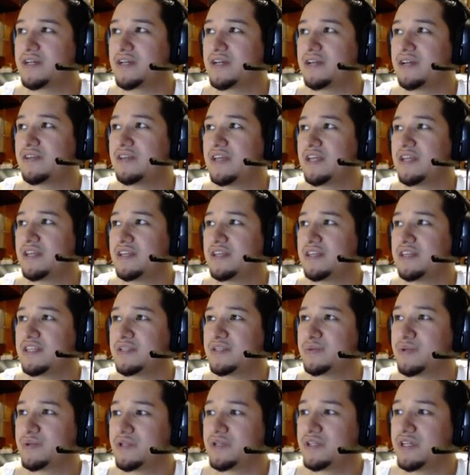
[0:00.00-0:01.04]
and then
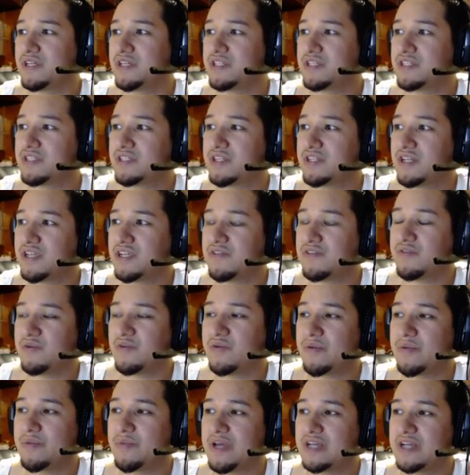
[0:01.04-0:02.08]
this is just going to give it
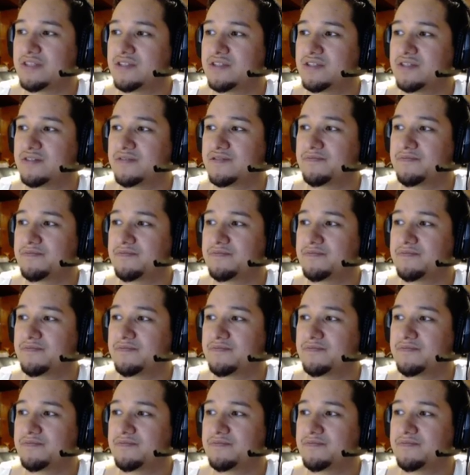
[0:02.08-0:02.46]
right back to you.